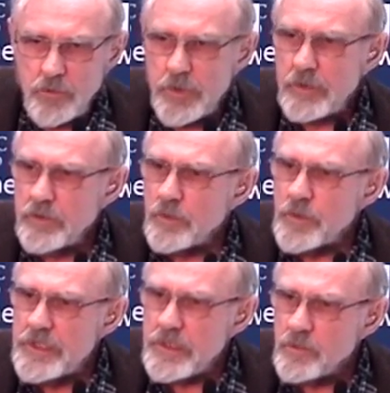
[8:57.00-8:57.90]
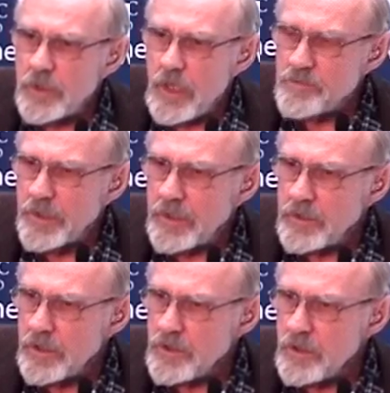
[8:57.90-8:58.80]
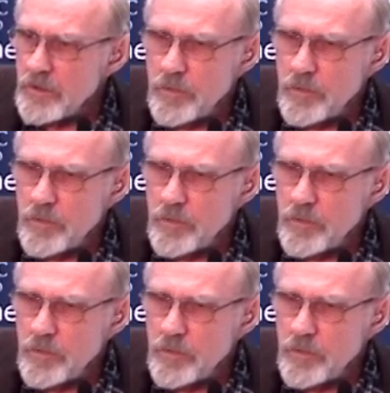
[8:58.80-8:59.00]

And the reason we're not paying attention to